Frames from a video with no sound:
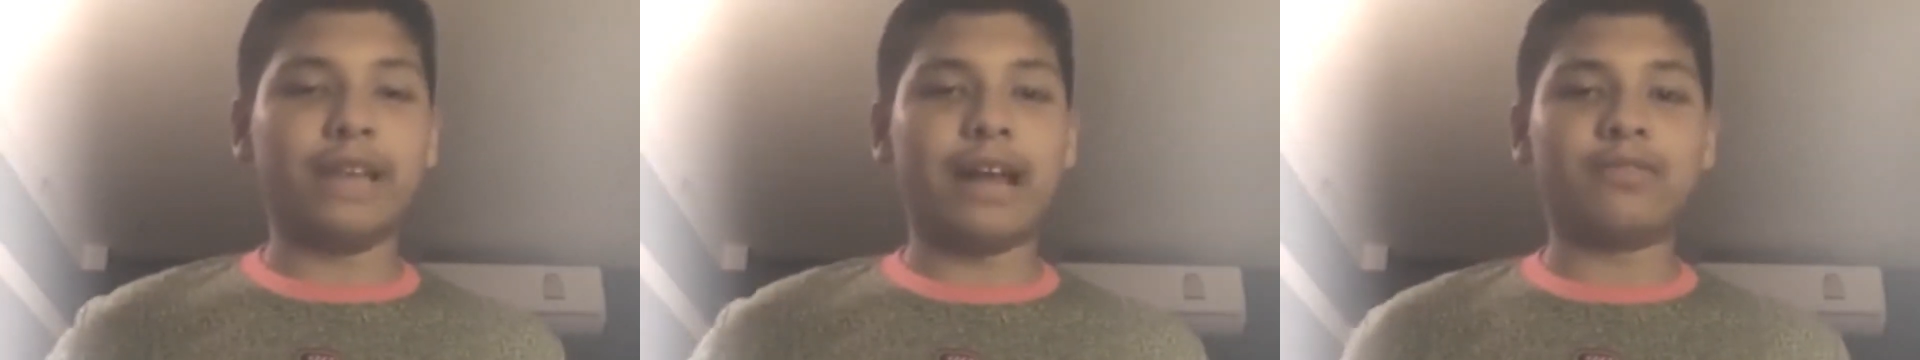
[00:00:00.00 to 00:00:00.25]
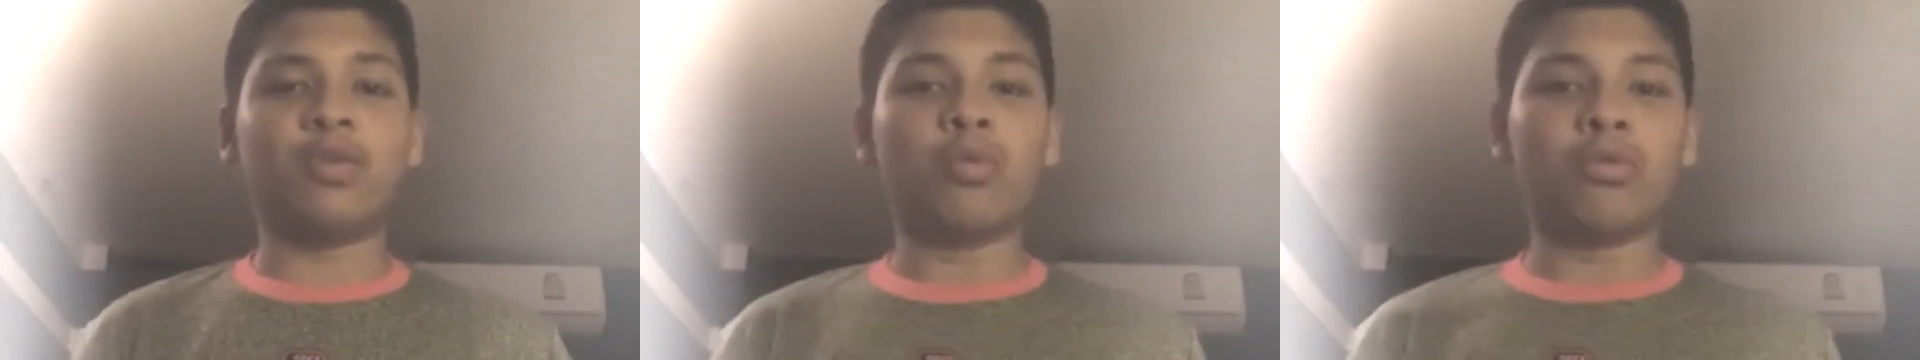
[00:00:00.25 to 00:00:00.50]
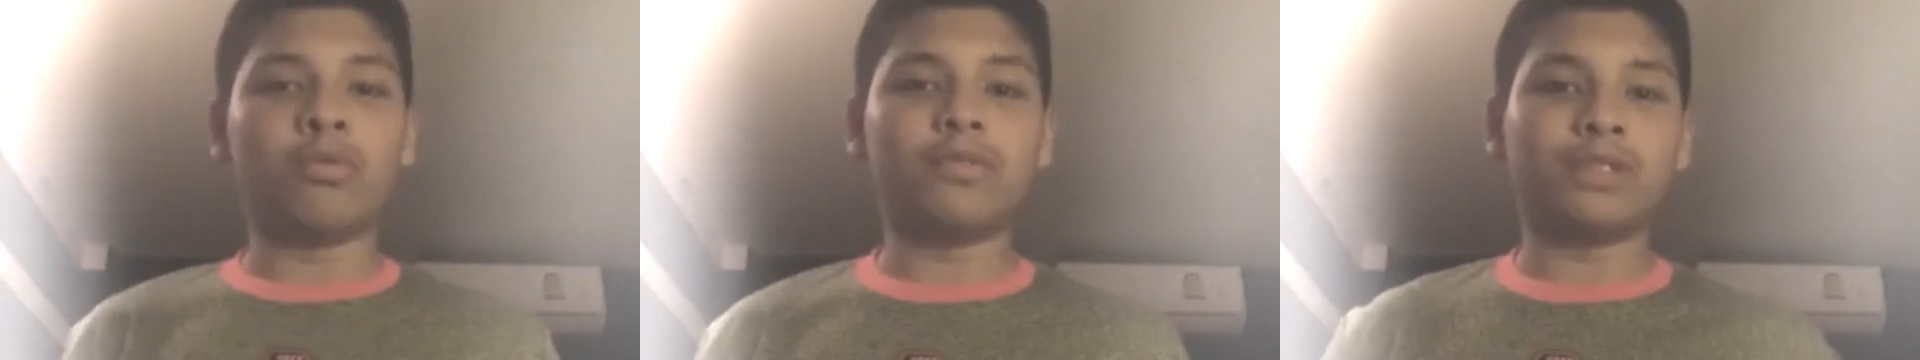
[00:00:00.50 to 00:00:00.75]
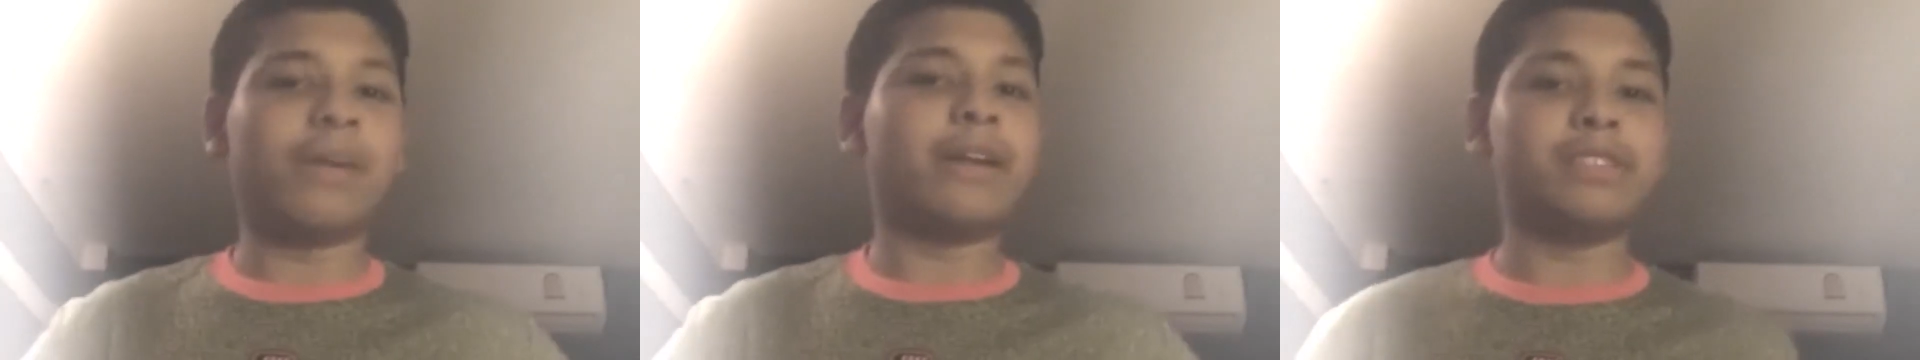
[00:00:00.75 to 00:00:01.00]
get out of school
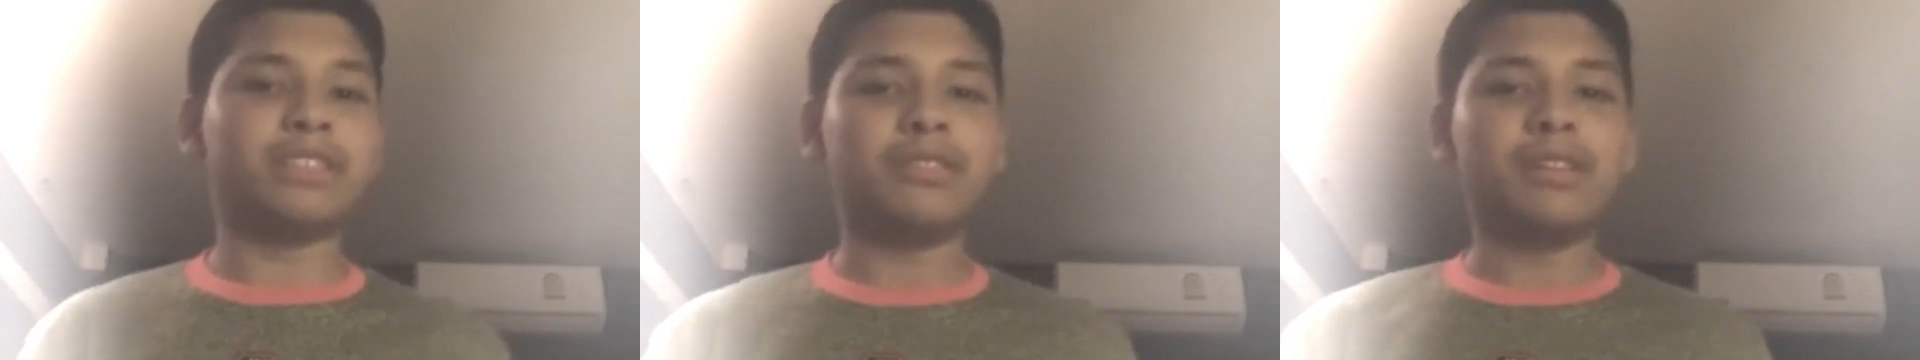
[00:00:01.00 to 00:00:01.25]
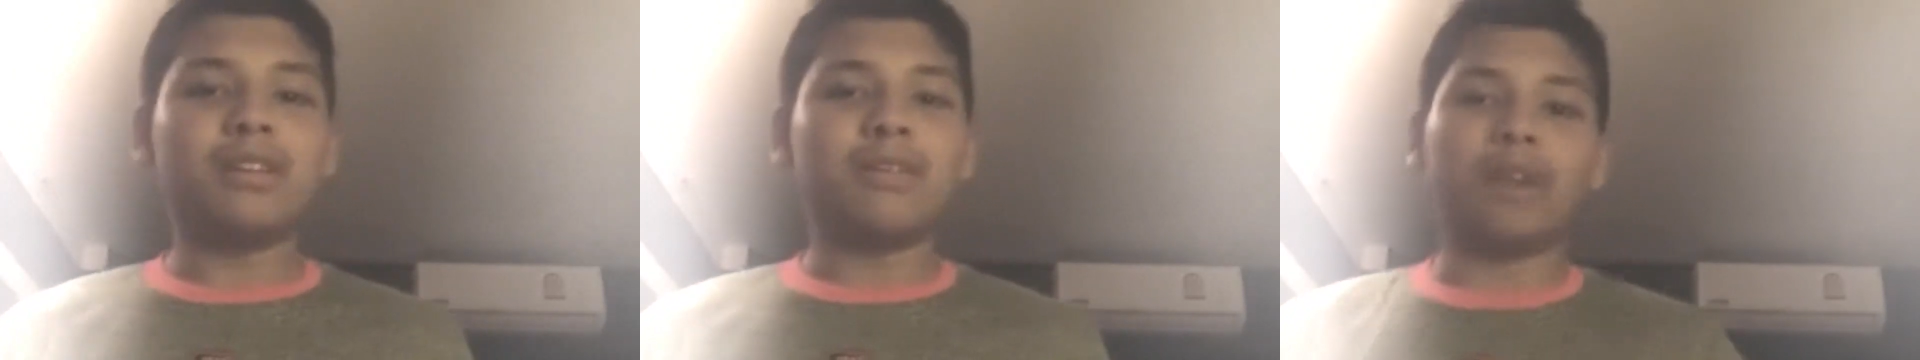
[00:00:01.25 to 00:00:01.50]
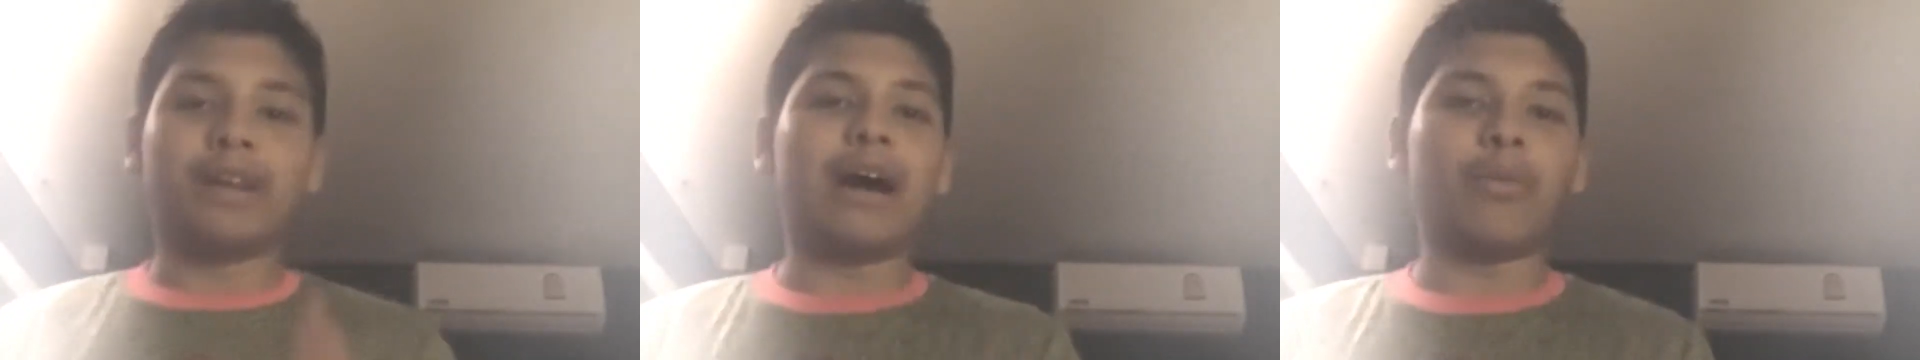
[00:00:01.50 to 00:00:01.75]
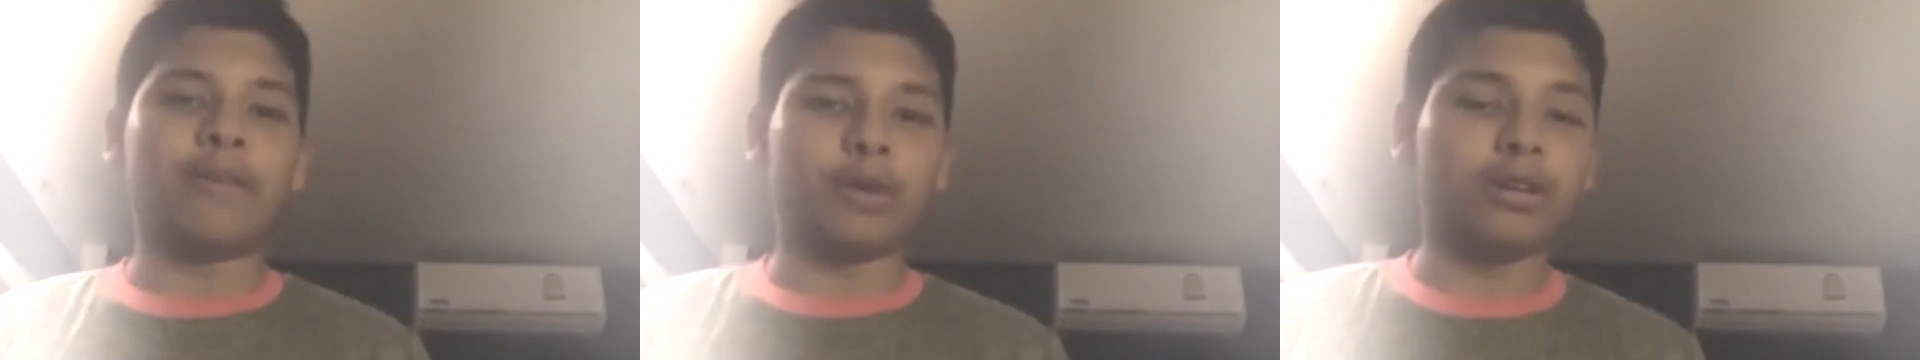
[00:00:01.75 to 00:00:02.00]
for some reason. But
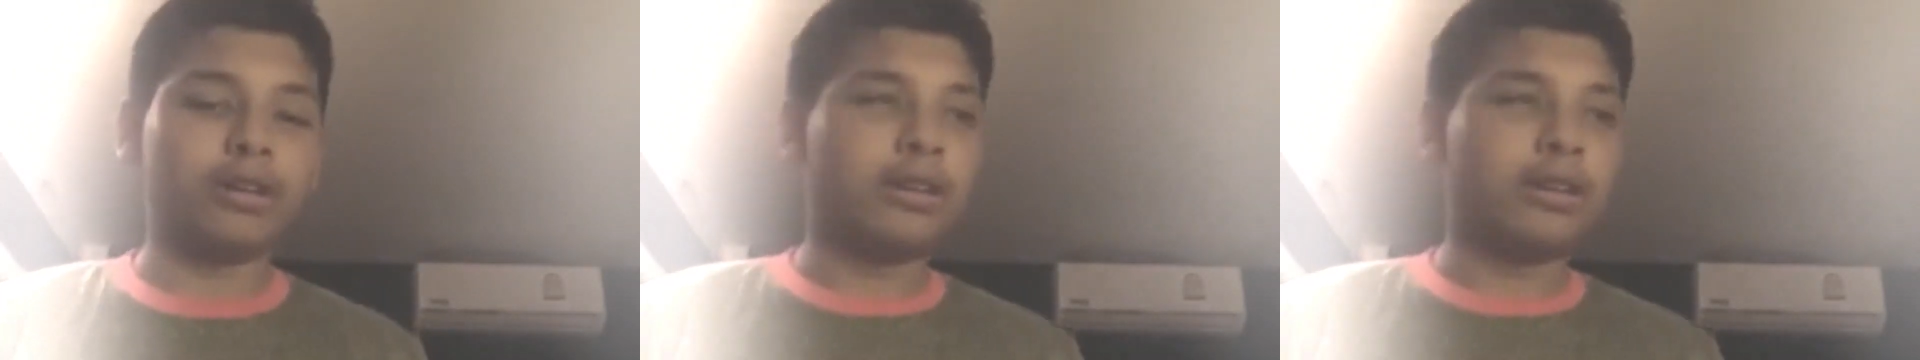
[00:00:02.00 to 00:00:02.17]
yeah, whatever.